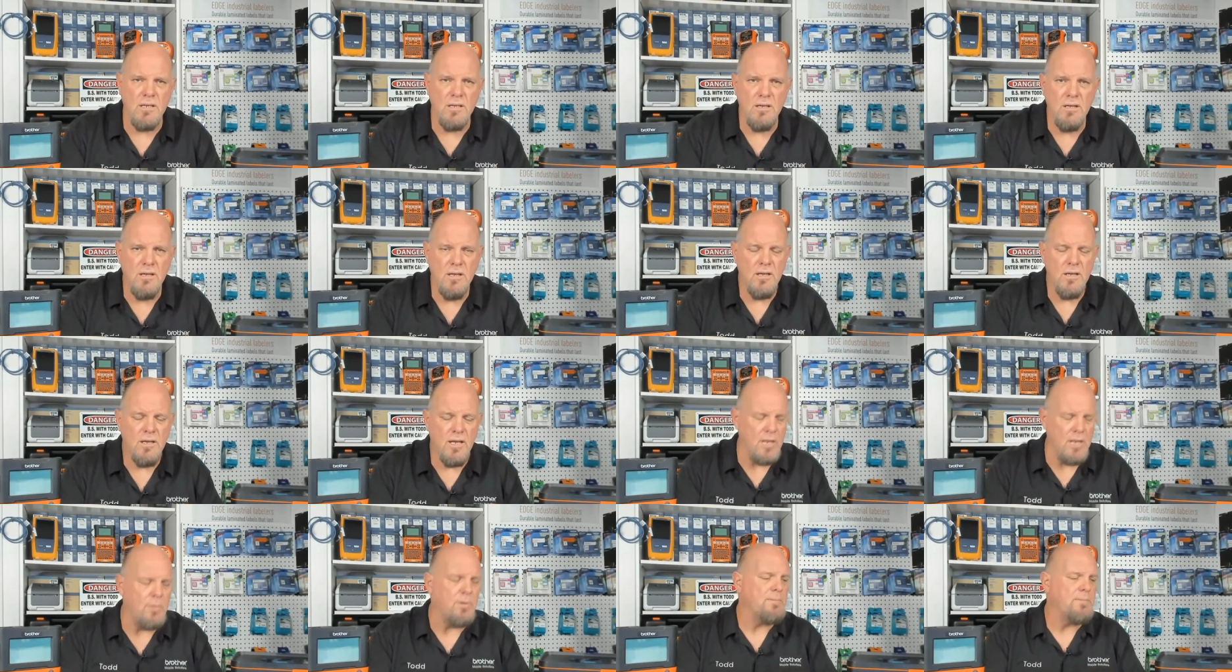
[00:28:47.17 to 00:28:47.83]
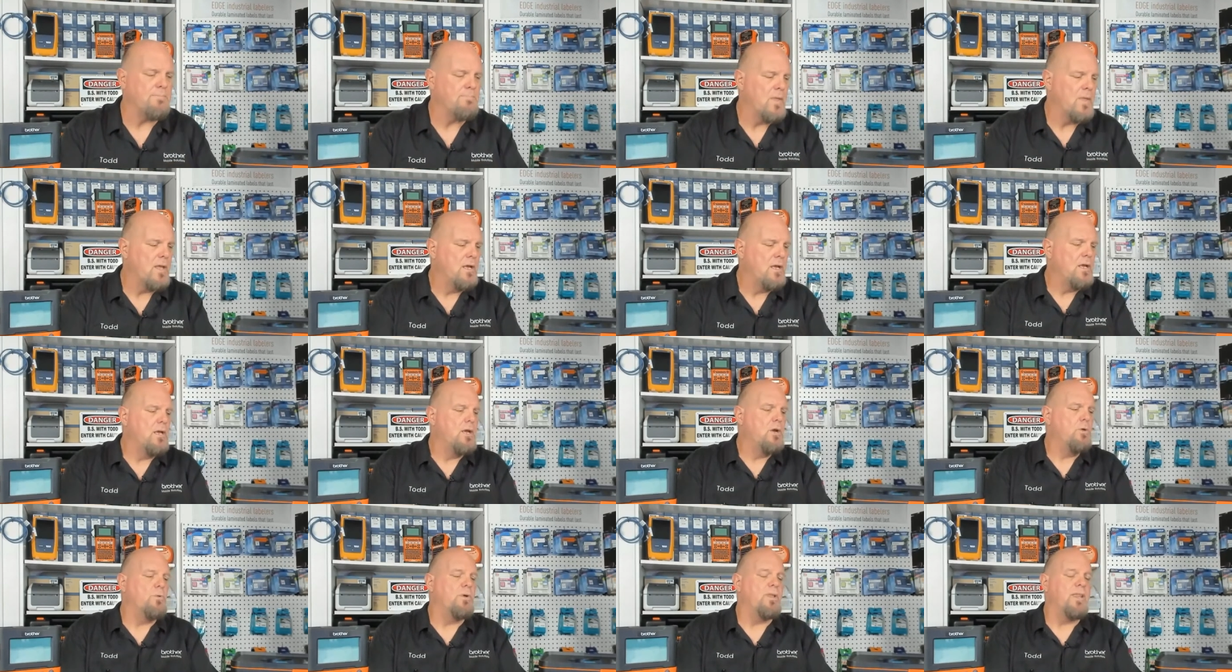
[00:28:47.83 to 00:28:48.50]
Anyway,
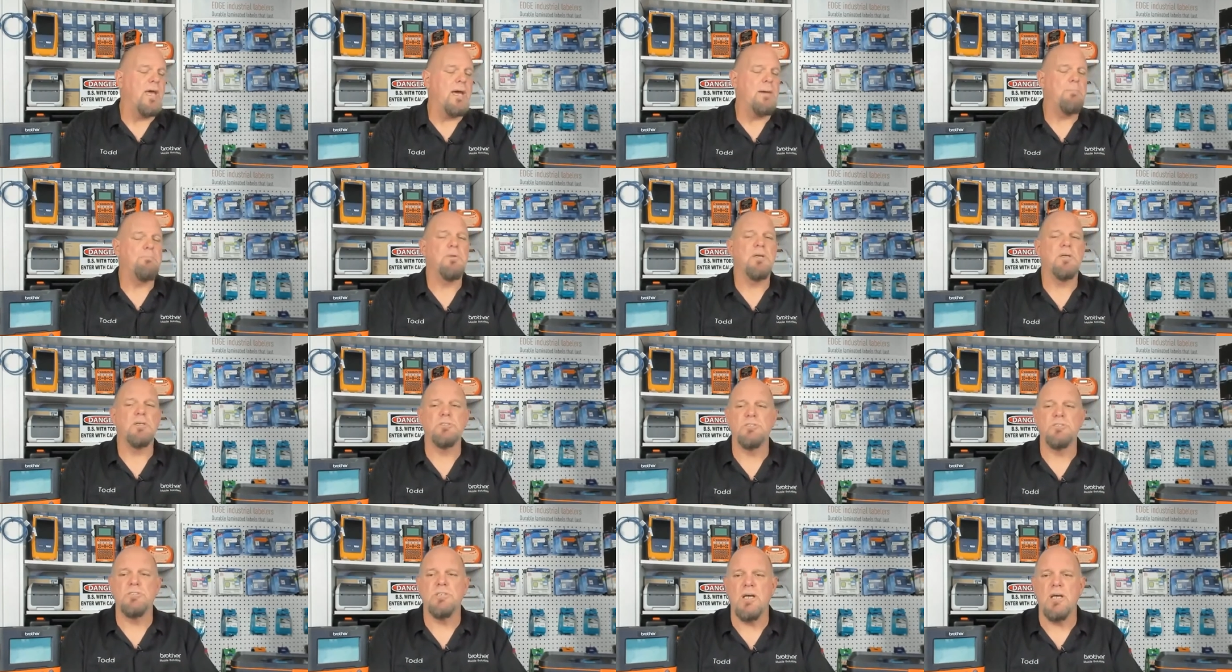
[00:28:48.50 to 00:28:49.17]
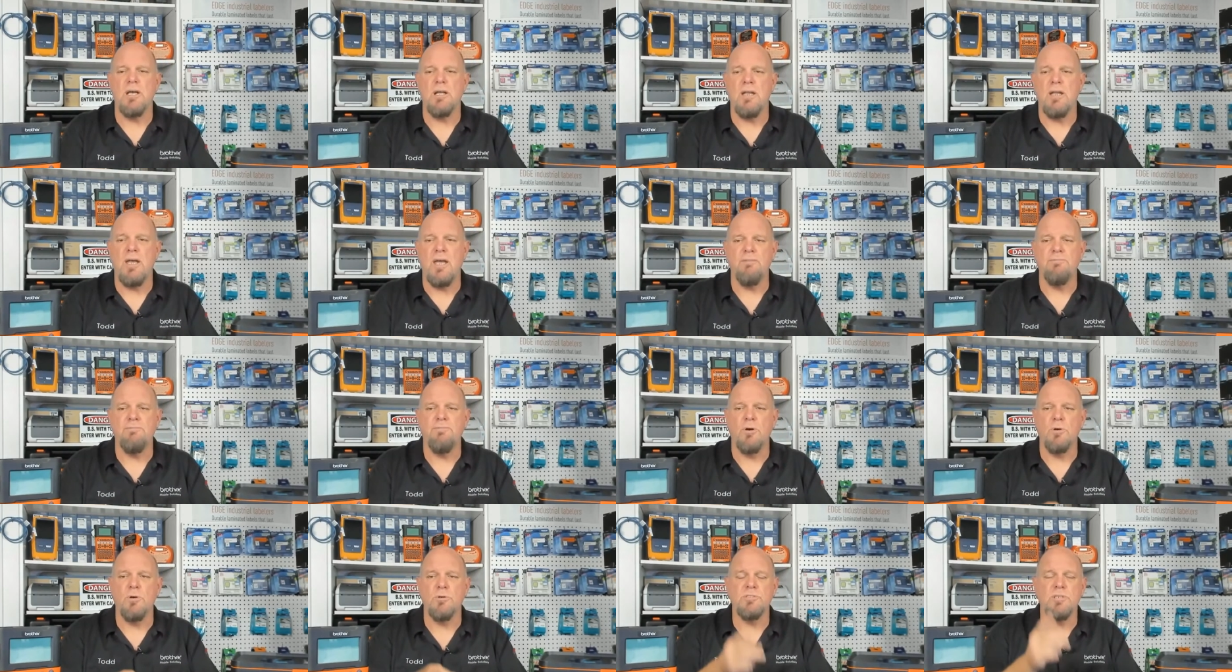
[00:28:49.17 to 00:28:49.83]
with that being said, hey
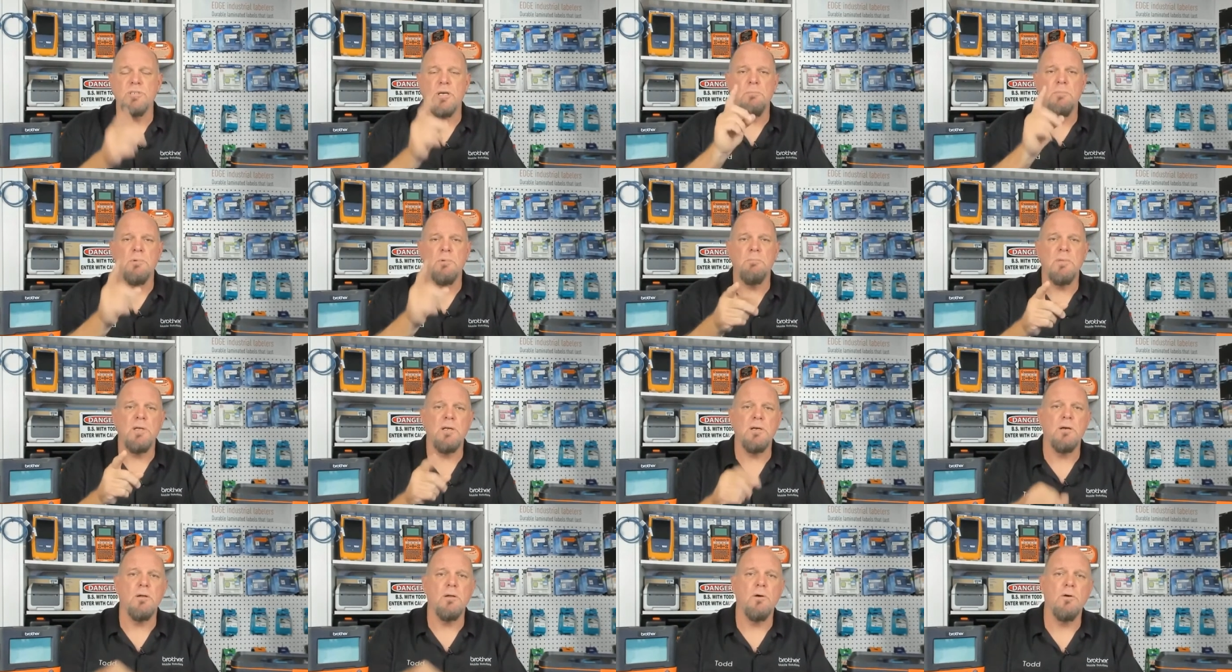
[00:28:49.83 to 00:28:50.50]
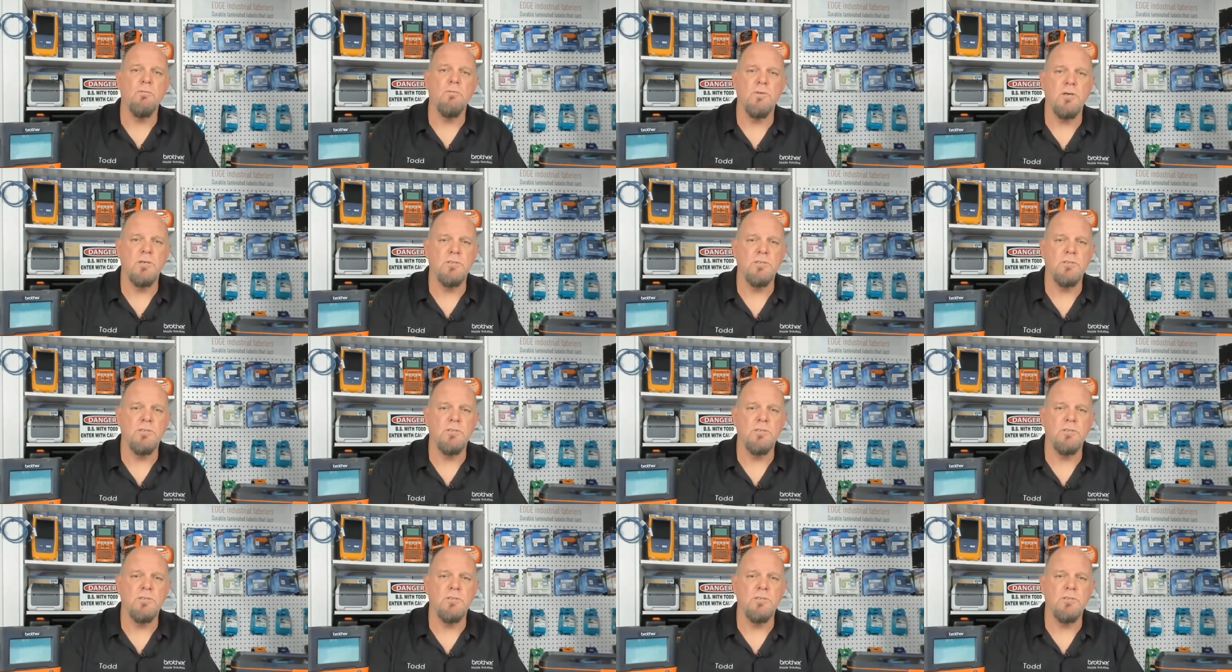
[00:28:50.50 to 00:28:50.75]
folks, I'm a minute over.